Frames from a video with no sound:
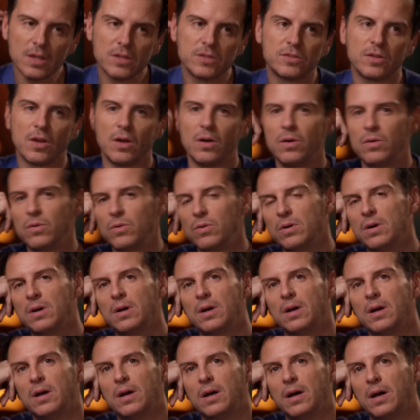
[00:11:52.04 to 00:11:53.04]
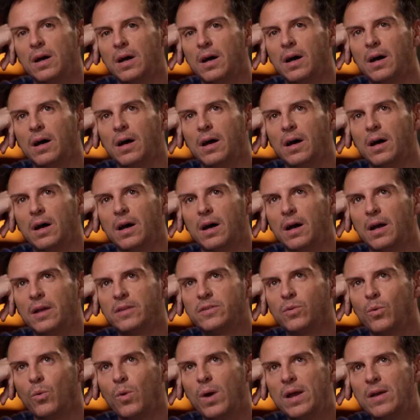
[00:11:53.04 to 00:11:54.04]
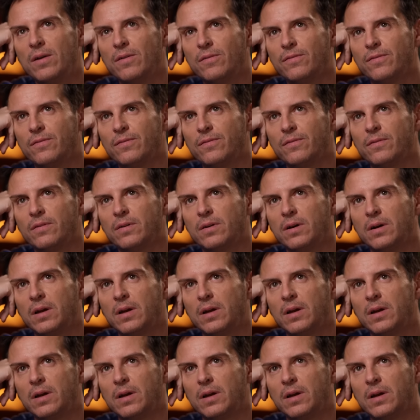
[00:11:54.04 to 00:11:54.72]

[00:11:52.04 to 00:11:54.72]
So it's a way of